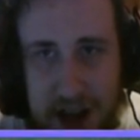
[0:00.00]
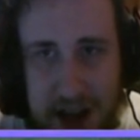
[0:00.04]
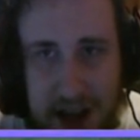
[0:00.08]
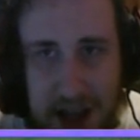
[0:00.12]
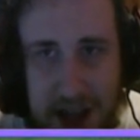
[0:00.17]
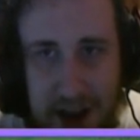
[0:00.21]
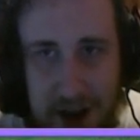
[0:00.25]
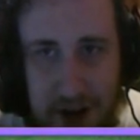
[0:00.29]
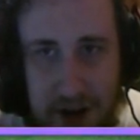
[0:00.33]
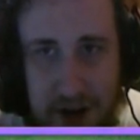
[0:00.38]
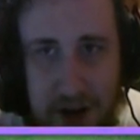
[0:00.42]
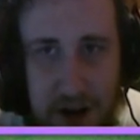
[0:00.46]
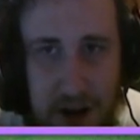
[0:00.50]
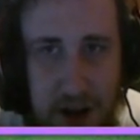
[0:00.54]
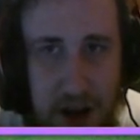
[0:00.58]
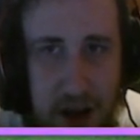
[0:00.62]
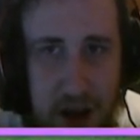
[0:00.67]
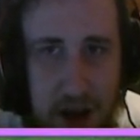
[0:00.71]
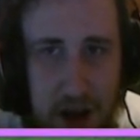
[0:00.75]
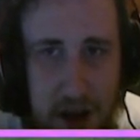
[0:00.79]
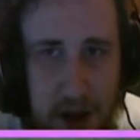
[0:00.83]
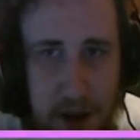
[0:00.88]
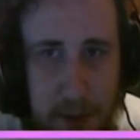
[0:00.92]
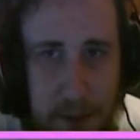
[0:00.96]
check here.
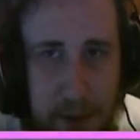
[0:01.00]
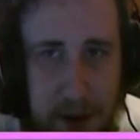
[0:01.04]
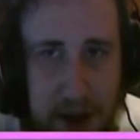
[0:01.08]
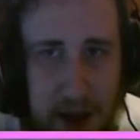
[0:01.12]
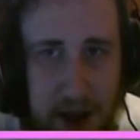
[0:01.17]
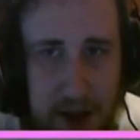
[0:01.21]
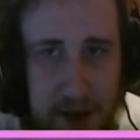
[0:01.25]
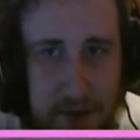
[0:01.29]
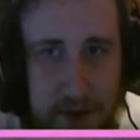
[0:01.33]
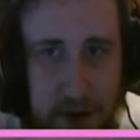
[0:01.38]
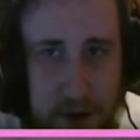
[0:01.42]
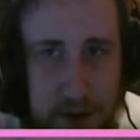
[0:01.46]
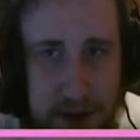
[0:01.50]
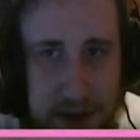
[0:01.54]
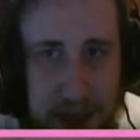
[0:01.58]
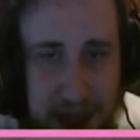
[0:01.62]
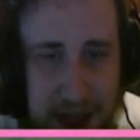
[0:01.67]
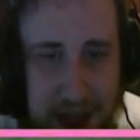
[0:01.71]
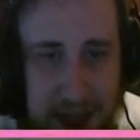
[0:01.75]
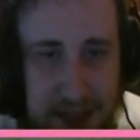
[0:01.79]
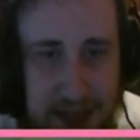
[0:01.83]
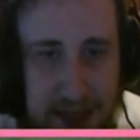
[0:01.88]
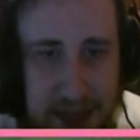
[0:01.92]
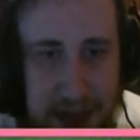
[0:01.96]
Because if you
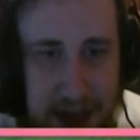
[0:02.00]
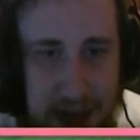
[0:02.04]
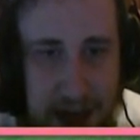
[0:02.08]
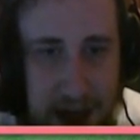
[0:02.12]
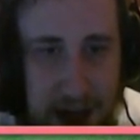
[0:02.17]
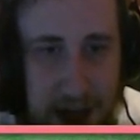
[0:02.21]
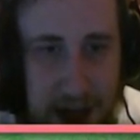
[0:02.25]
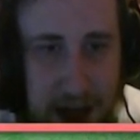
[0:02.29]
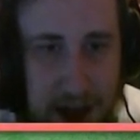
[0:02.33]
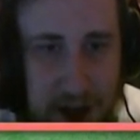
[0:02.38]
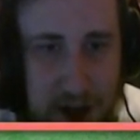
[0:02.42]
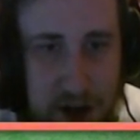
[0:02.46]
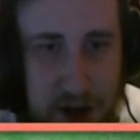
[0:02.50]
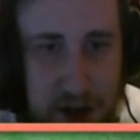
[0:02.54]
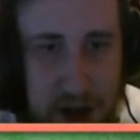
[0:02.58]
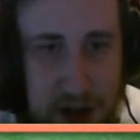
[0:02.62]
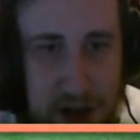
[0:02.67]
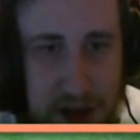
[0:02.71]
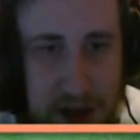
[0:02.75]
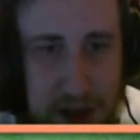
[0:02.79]
take the